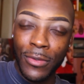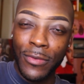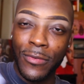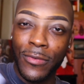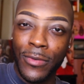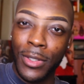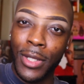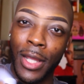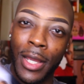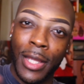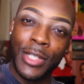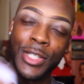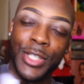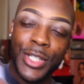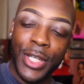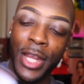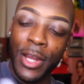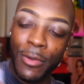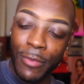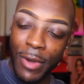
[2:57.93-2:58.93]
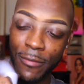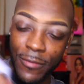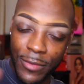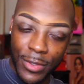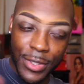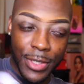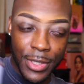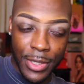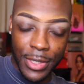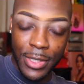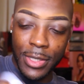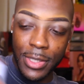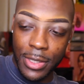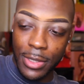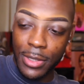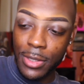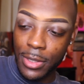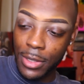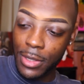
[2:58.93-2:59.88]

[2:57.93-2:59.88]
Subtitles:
for like shade references